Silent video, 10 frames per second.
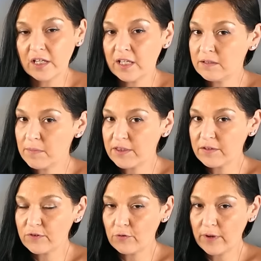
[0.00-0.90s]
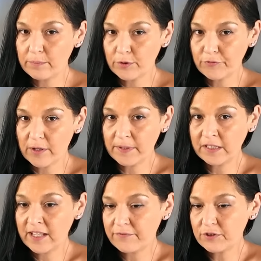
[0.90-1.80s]
in the month of November from
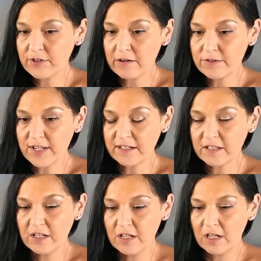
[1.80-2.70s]
it in the After Tarot deck.